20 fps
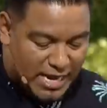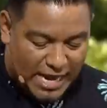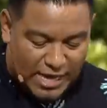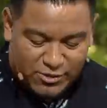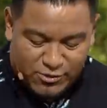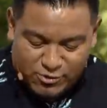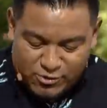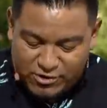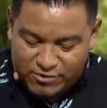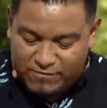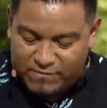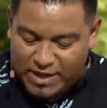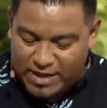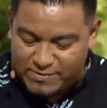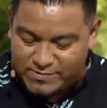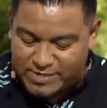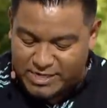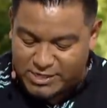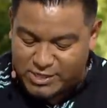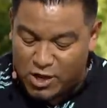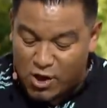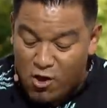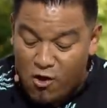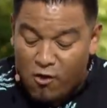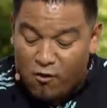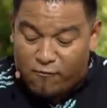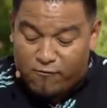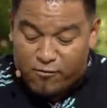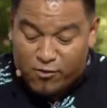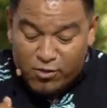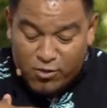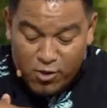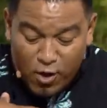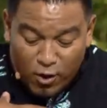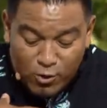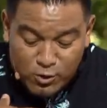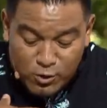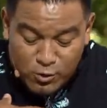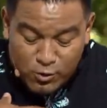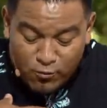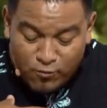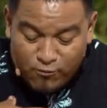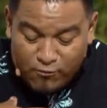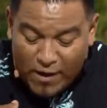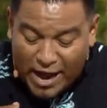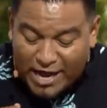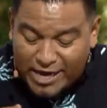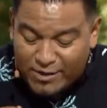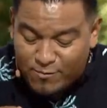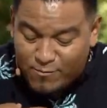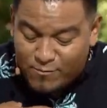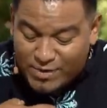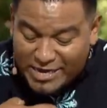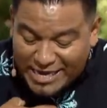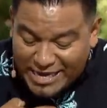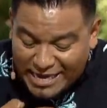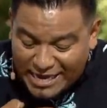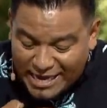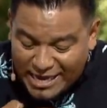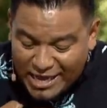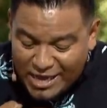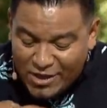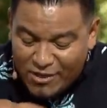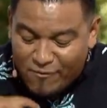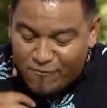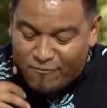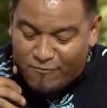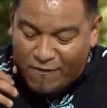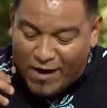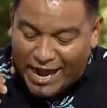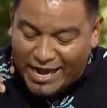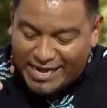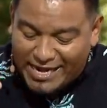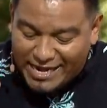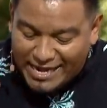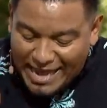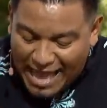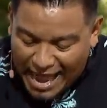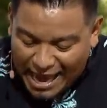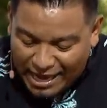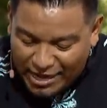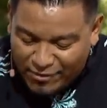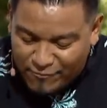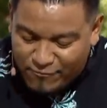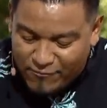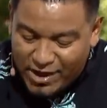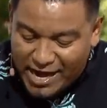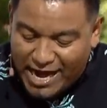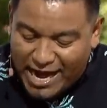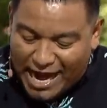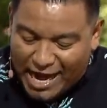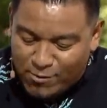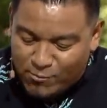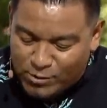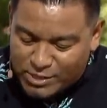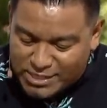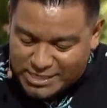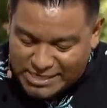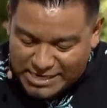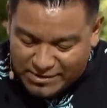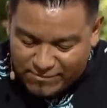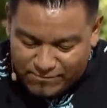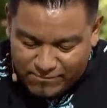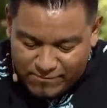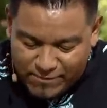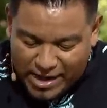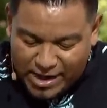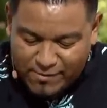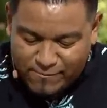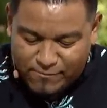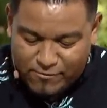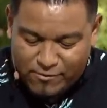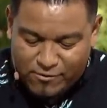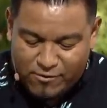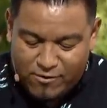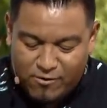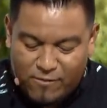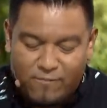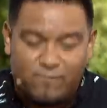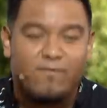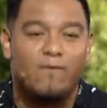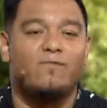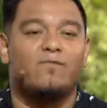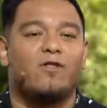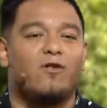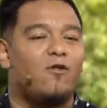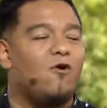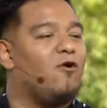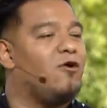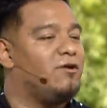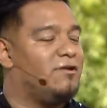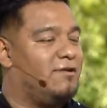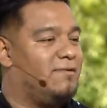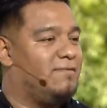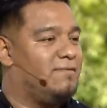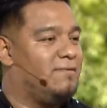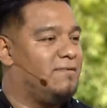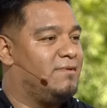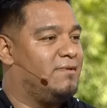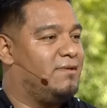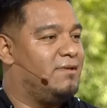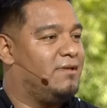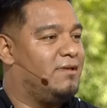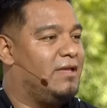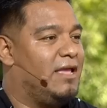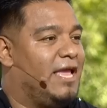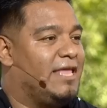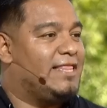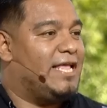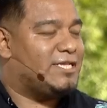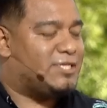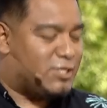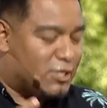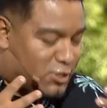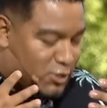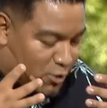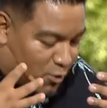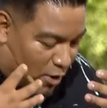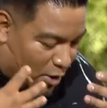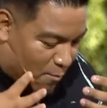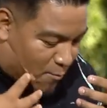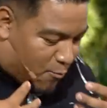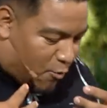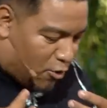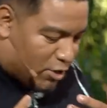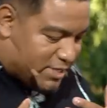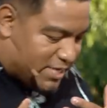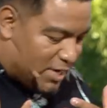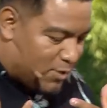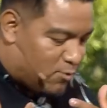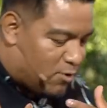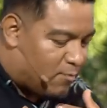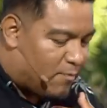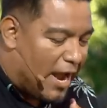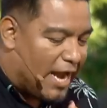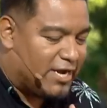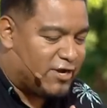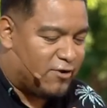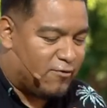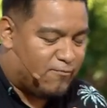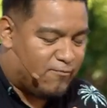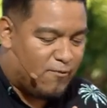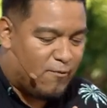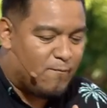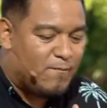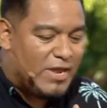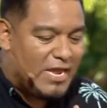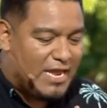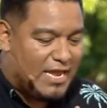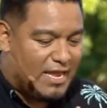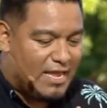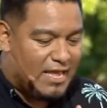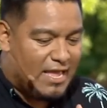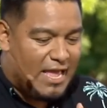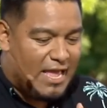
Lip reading: 8:35 says, for those who find me find life and receive favor from the Lord. That's such an important reminder for me